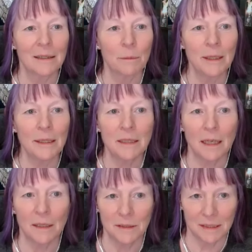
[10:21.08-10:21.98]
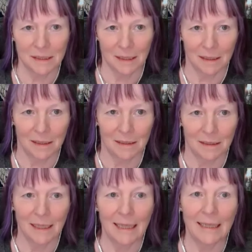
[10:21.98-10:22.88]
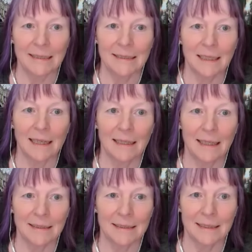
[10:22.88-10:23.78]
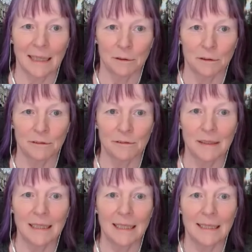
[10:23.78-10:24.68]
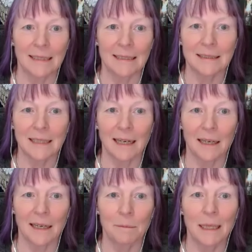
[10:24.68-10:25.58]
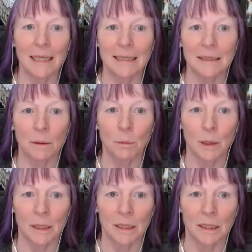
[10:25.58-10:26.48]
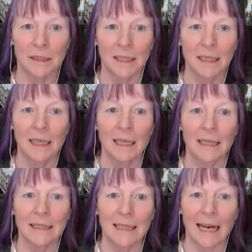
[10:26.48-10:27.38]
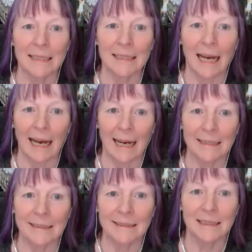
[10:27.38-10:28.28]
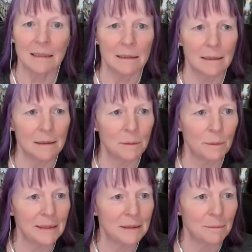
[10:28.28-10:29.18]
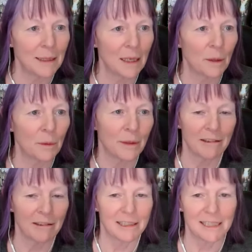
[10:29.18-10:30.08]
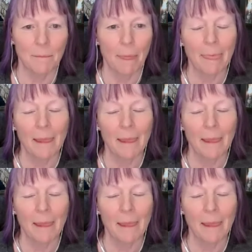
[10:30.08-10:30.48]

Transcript: word concern is in itself is a word that has, where's my, oh, there it is.